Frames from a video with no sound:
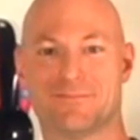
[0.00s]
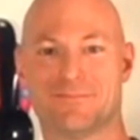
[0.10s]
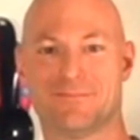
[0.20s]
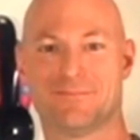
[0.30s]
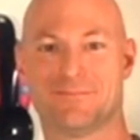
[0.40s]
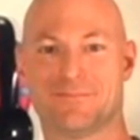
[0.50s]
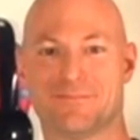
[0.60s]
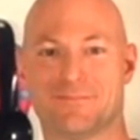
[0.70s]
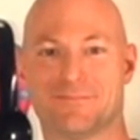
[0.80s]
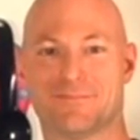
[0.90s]

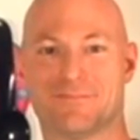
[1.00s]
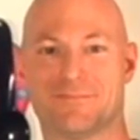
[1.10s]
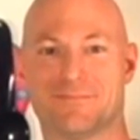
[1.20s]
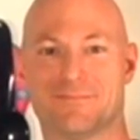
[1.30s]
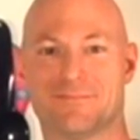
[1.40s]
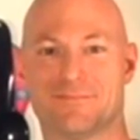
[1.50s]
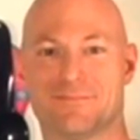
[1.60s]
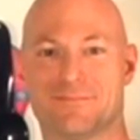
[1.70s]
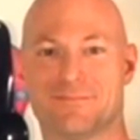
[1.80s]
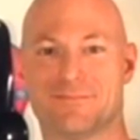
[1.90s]

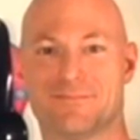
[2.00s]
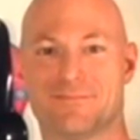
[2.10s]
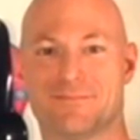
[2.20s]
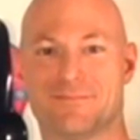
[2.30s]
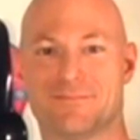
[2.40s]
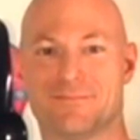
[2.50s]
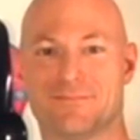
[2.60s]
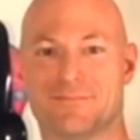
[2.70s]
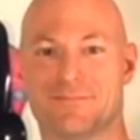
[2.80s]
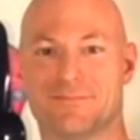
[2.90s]

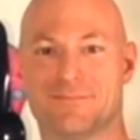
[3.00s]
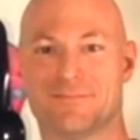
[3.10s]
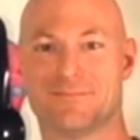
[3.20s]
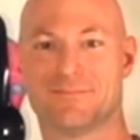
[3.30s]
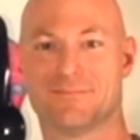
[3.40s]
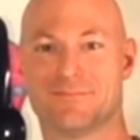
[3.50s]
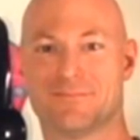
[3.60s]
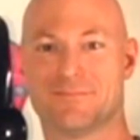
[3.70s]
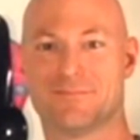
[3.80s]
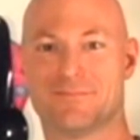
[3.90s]

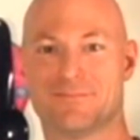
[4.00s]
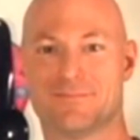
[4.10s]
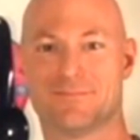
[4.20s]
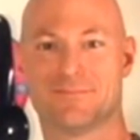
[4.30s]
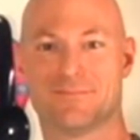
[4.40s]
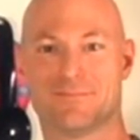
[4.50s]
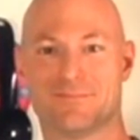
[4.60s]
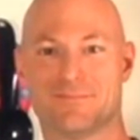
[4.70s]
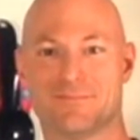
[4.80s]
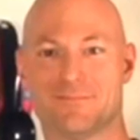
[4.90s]

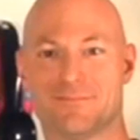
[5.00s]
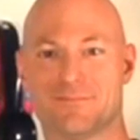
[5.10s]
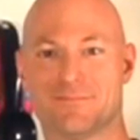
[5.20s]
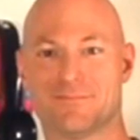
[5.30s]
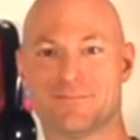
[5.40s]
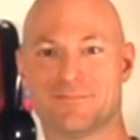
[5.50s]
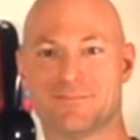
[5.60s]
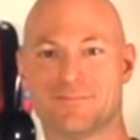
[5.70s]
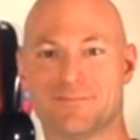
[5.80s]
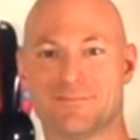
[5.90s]

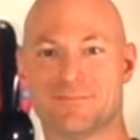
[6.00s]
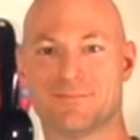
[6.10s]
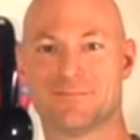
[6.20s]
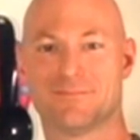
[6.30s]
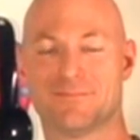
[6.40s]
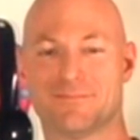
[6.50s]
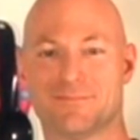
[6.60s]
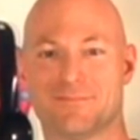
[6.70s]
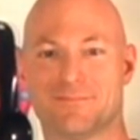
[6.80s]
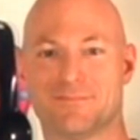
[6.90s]

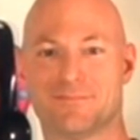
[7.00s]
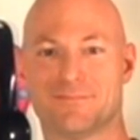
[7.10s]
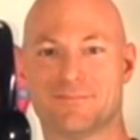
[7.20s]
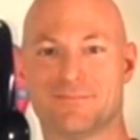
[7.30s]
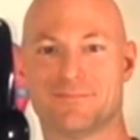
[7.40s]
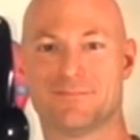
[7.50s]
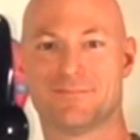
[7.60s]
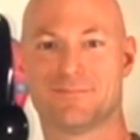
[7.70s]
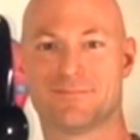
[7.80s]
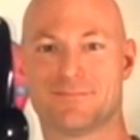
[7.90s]
[no speech]